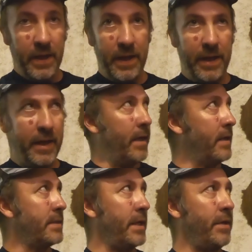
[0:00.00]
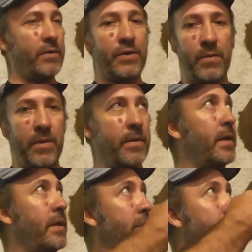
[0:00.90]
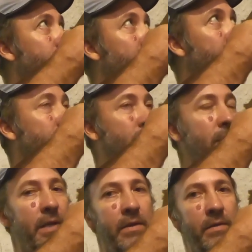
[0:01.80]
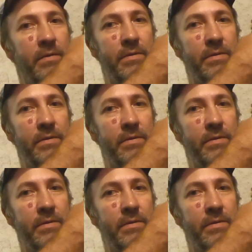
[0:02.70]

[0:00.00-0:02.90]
and say you're squirrel hunting, you pull the trigger,